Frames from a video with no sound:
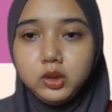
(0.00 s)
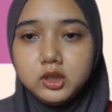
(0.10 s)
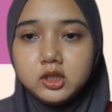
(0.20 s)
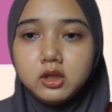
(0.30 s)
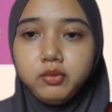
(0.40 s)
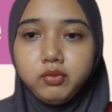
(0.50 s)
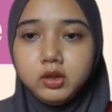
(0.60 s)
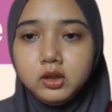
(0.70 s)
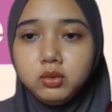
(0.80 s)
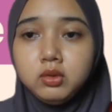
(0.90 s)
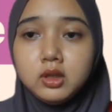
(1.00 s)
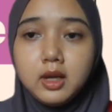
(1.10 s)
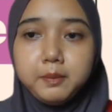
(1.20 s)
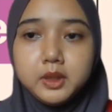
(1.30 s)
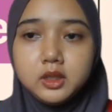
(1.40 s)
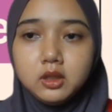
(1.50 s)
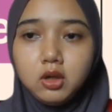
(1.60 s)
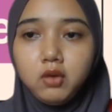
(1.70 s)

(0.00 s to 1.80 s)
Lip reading: which refers to the emission